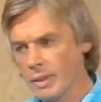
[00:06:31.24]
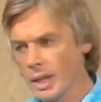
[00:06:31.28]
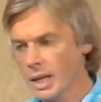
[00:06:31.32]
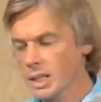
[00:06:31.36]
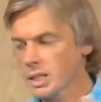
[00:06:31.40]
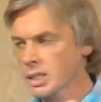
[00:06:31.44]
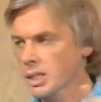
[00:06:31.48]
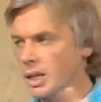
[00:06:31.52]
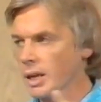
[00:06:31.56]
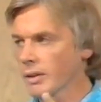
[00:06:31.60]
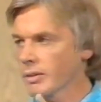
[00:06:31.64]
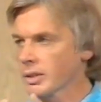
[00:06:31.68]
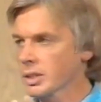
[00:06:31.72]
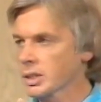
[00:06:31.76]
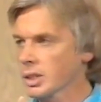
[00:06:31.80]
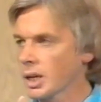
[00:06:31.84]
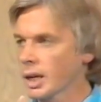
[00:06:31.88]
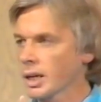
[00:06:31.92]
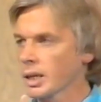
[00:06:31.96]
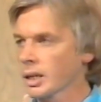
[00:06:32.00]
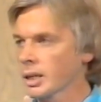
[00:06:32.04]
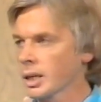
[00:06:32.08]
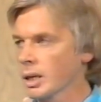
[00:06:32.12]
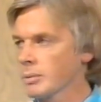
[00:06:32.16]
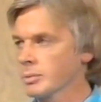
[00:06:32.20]
that's how the
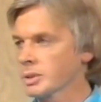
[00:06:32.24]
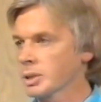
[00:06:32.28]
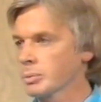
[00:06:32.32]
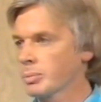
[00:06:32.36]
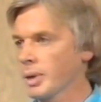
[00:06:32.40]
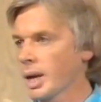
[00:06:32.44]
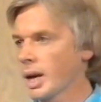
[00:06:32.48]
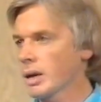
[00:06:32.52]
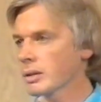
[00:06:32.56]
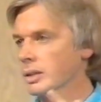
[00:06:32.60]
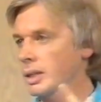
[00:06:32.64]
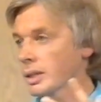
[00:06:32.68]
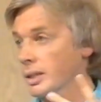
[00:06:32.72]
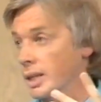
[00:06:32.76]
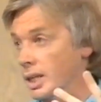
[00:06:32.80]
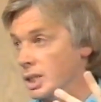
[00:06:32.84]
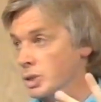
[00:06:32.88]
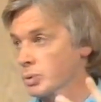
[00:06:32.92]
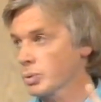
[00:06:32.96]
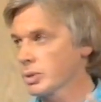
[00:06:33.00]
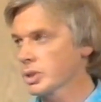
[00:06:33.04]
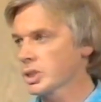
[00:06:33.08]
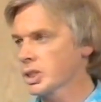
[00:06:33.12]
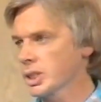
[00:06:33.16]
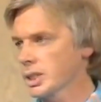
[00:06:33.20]
title comes about, and
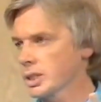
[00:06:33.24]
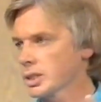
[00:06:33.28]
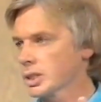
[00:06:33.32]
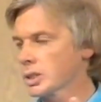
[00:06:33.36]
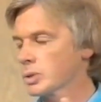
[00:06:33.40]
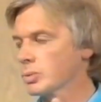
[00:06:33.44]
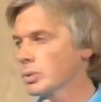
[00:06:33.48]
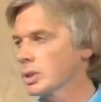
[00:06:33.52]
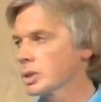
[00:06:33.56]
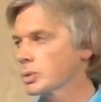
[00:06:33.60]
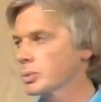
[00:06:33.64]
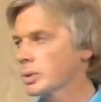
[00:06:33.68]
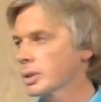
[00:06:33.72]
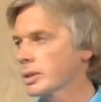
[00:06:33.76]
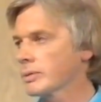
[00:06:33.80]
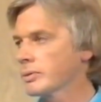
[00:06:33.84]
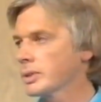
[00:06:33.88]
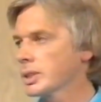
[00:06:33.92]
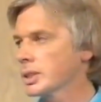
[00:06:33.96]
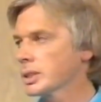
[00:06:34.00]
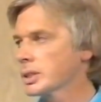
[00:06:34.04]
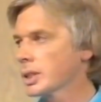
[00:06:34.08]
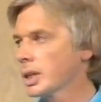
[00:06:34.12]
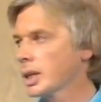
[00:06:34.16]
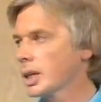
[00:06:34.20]
that's what Jesus was, one of
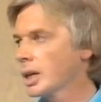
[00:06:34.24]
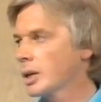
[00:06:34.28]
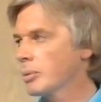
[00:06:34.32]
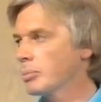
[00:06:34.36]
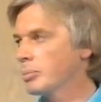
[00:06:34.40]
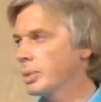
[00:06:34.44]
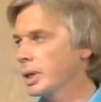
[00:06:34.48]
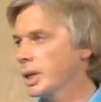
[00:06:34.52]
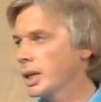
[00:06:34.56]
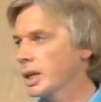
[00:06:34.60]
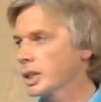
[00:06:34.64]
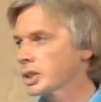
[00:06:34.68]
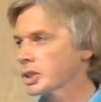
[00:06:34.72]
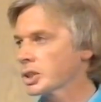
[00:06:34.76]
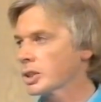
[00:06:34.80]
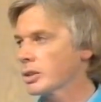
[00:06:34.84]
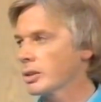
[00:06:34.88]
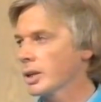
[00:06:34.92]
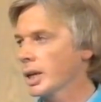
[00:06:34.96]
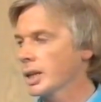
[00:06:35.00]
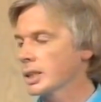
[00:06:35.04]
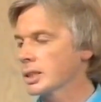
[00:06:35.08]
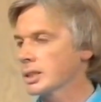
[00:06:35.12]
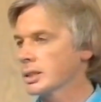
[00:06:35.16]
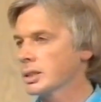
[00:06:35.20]
these beings
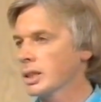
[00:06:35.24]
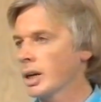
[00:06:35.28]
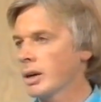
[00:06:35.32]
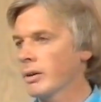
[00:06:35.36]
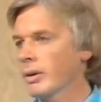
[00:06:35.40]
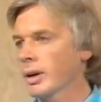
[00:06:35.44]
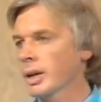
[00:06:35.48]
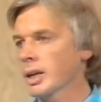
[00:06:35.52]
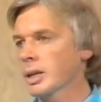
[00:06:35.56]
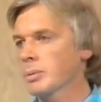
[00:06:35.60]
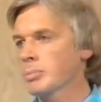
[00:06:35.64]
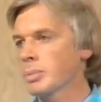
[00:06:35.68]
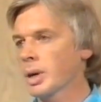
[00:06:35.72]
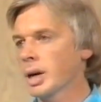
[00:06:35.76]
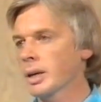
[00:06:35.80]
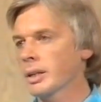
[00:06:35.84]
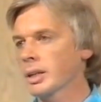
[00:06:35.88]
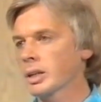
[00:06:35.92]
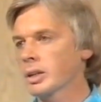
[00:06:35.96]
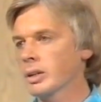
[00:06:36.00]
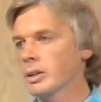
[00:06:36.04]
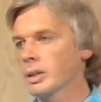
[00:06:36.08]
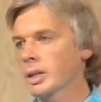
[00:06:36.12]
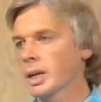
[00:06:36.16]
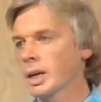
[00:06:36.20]
created directly by the
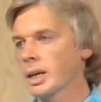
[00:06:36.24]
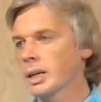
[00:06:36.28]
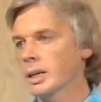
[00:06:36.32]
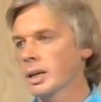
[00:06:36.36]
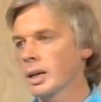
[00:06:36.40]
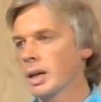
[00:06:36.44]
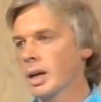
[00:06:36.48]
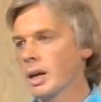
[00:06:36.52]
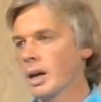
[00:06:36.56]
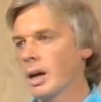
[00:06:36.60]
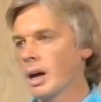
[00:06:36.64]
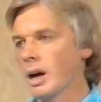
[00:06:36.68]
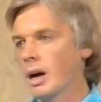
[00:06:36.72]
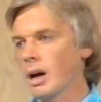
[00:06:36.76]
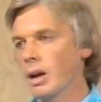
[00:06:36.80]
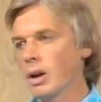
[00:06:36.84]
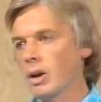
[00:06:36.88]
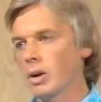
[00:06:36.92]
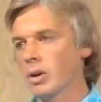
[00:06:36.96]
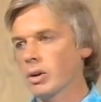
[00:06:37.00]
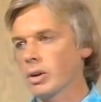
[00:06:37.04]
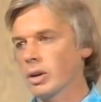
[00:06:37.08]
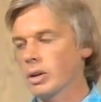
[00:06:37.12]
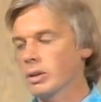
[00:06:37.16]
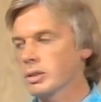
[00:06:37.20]
Godhead a
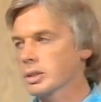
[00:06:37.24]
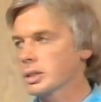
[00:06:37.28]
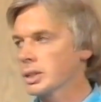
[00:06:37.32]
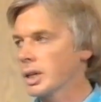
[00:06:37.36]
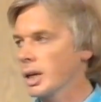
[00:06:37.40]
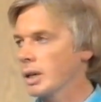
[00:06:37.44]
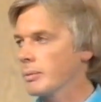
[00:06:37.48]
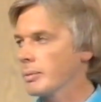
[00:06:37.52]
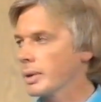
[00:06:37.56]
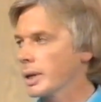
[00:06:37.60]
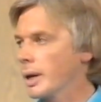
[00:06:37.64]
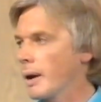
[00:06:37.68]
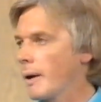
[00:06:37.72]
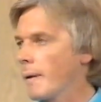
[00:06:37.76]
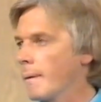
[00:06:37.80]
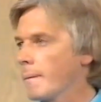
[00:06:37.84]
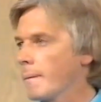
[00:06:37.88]
long, long time ago.